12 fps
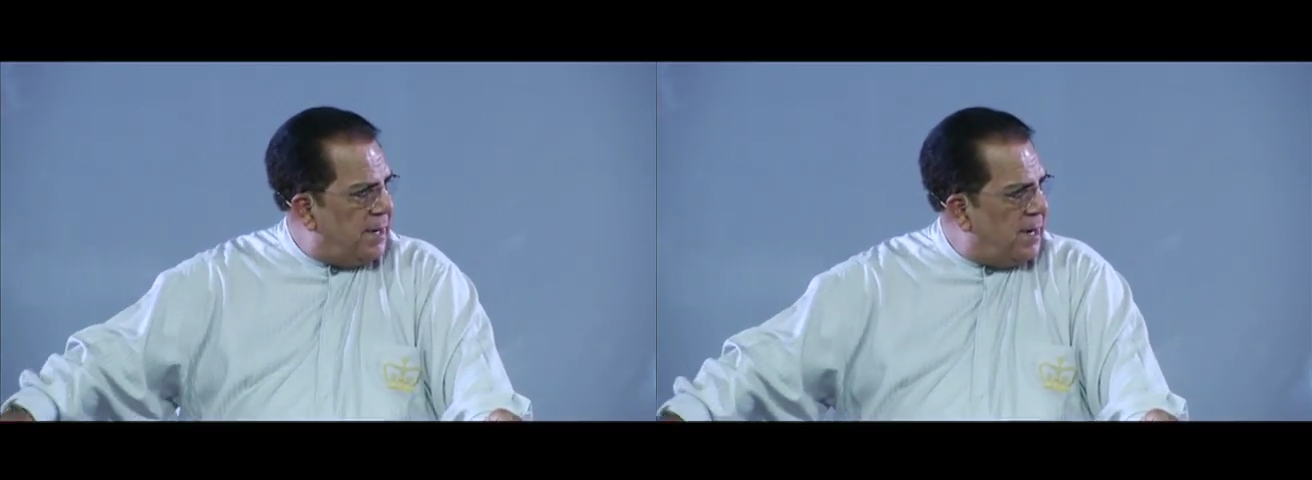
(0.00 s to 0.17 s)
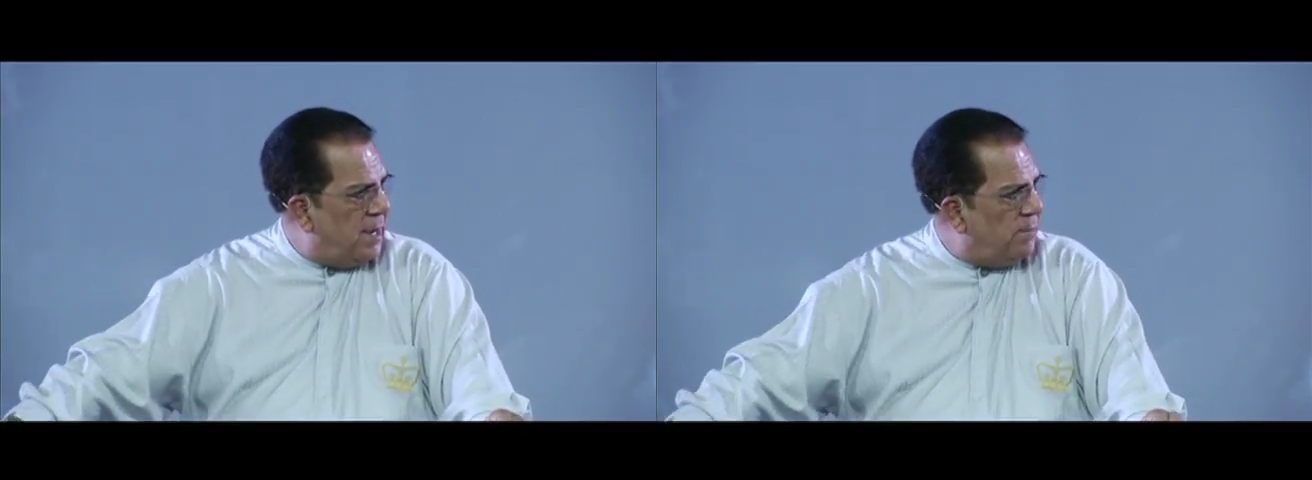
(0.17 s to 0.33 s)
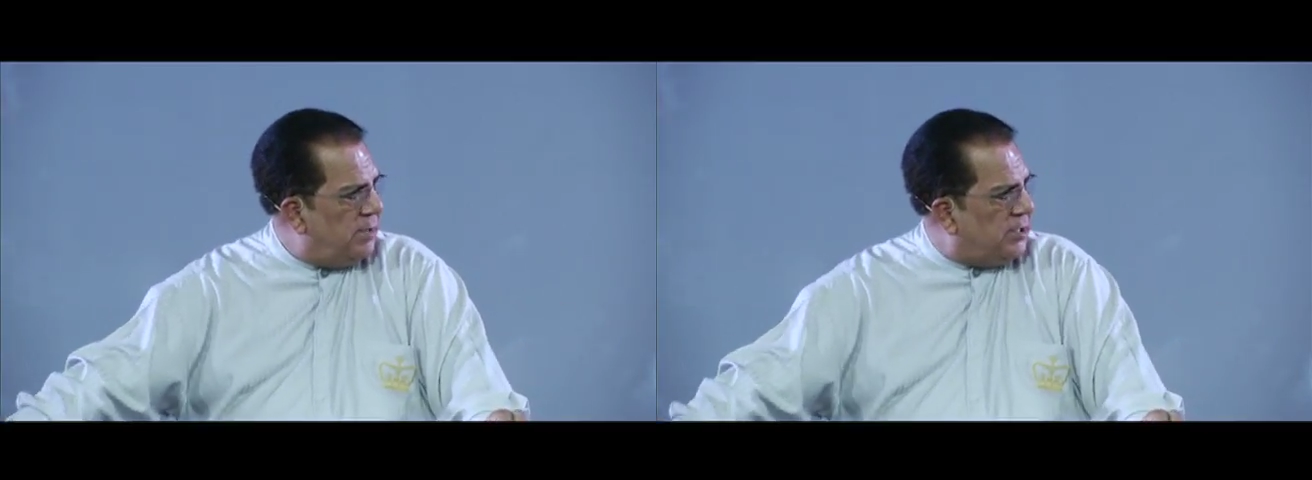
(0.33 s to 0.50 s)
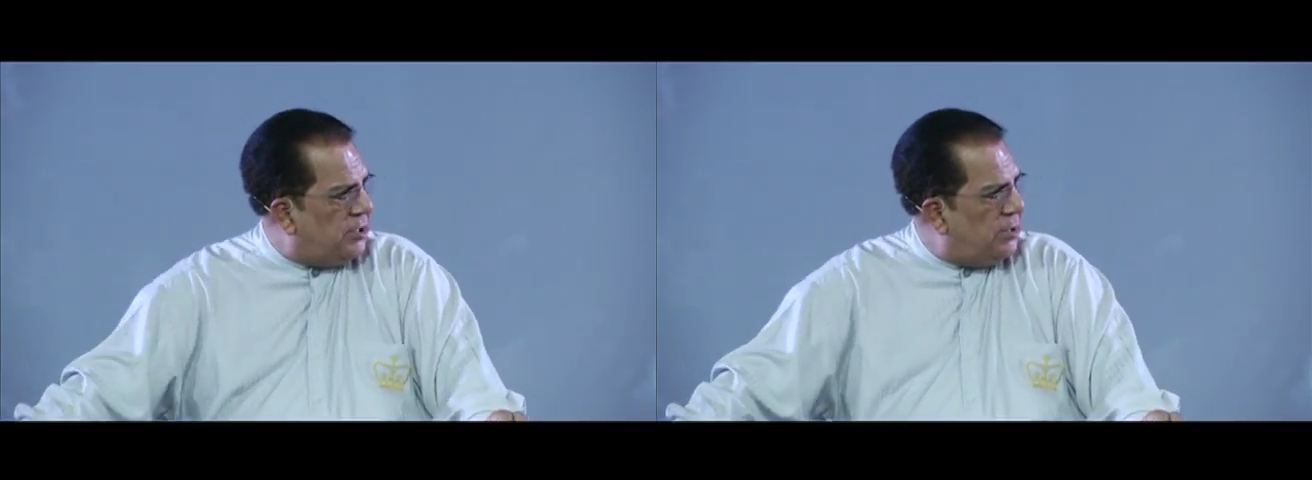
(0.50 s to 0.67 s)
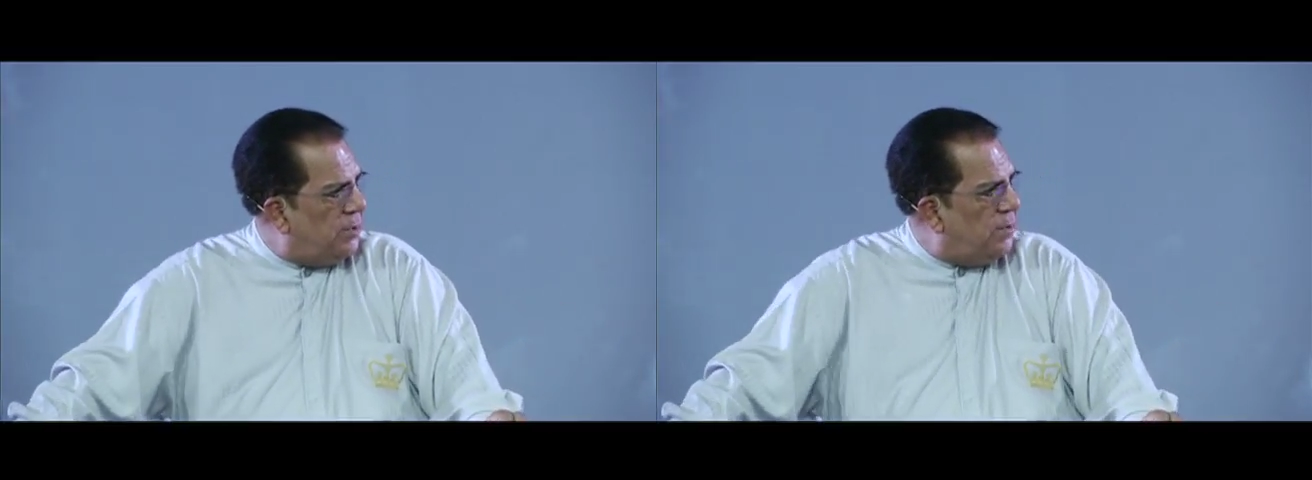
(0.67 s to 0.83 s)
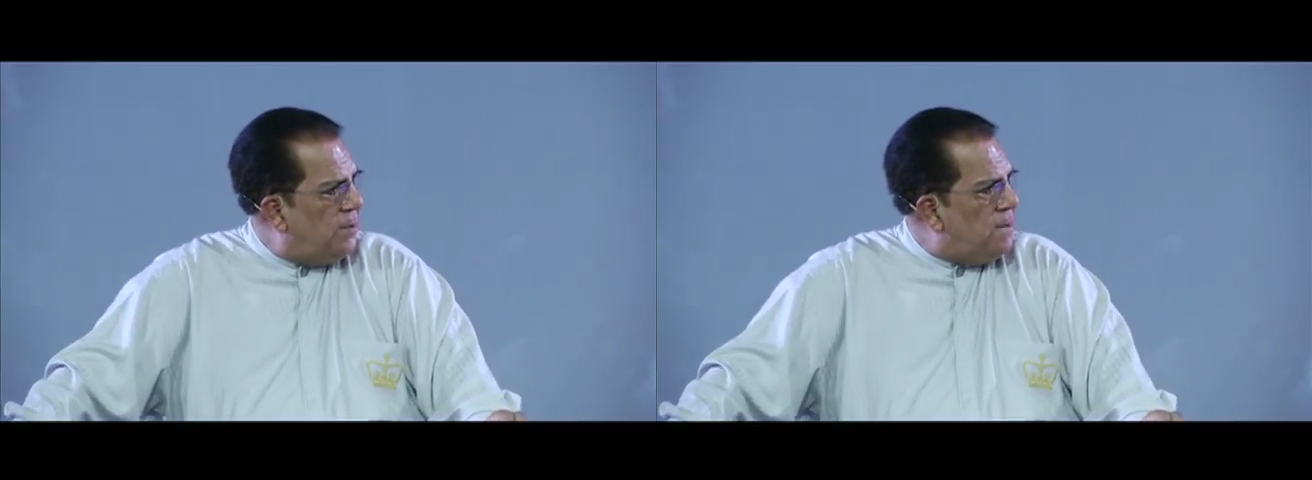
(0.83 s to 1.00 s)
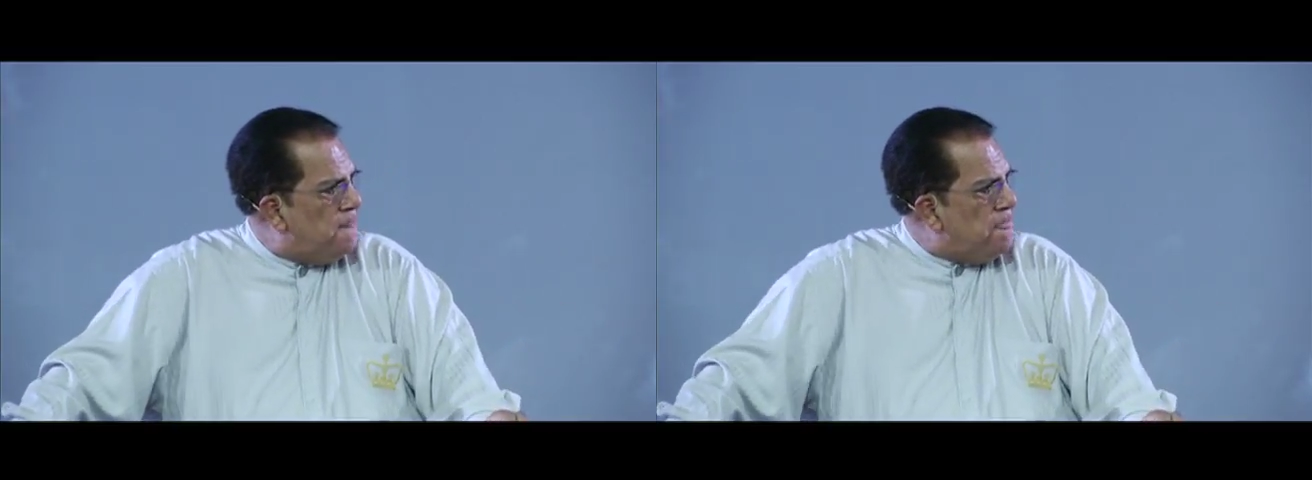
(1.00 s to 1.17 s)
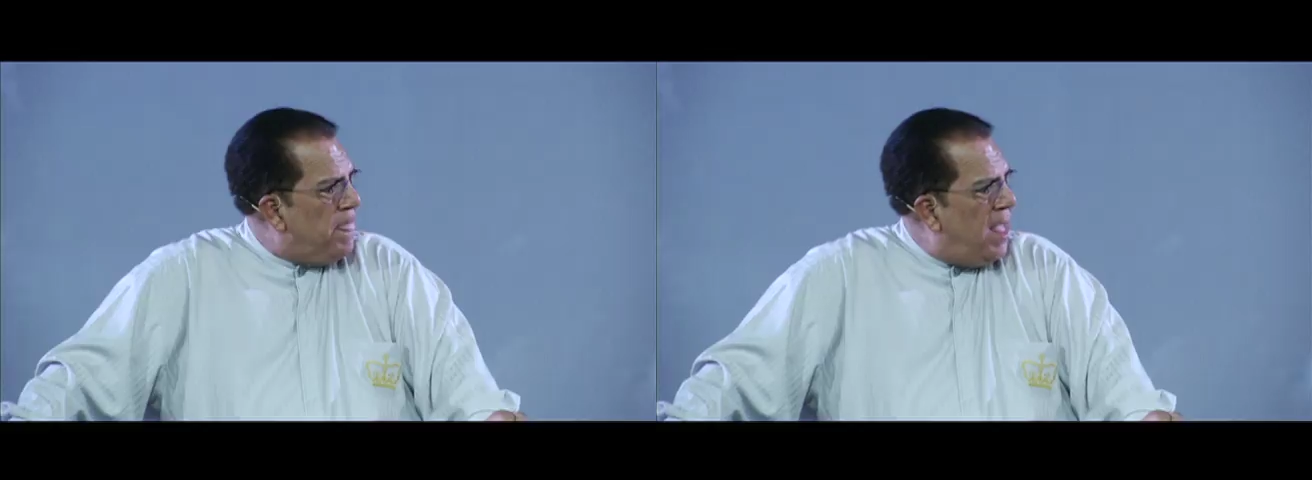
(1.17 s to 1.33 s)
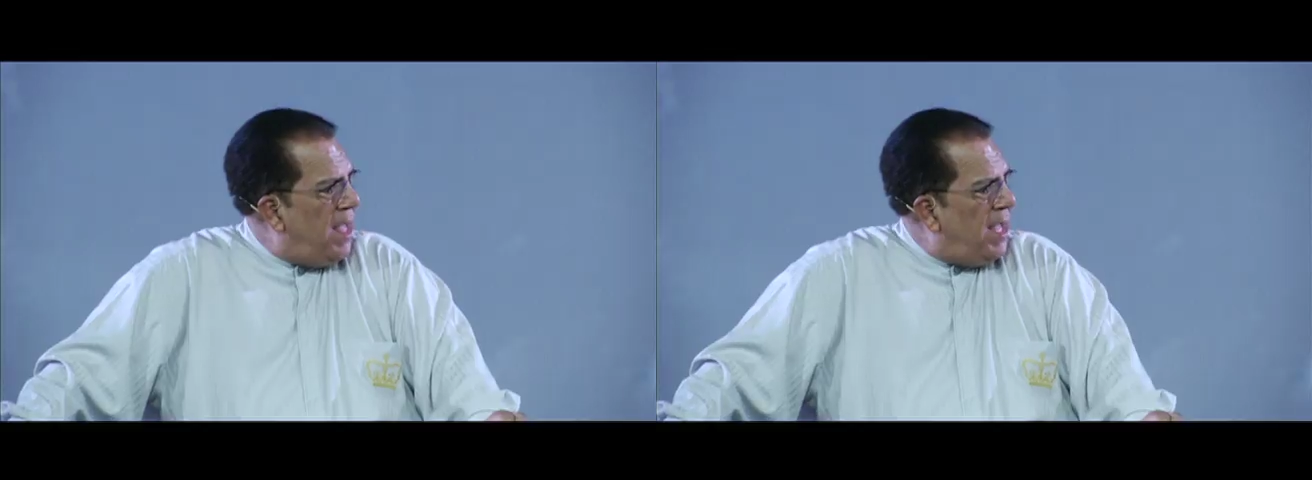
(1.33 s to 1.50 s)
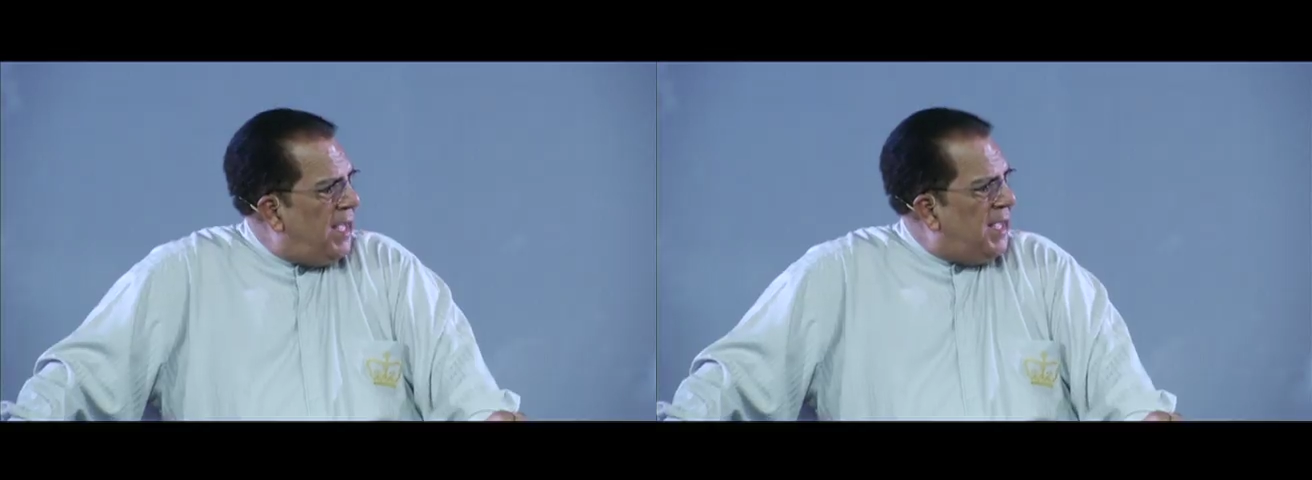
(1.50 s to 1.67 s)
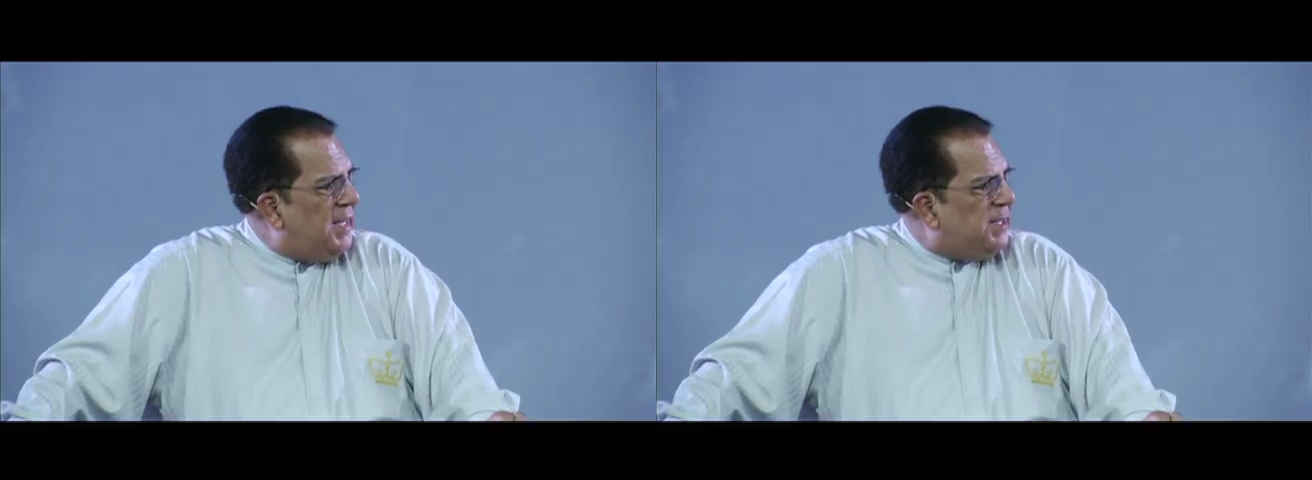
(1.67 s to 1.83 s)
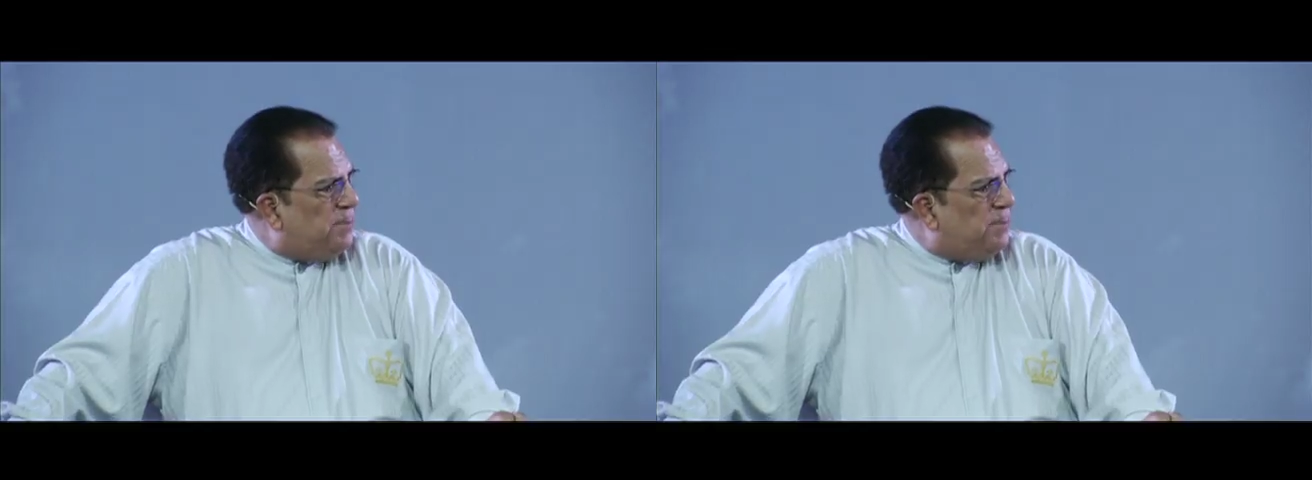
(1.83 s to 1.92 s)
Number two, his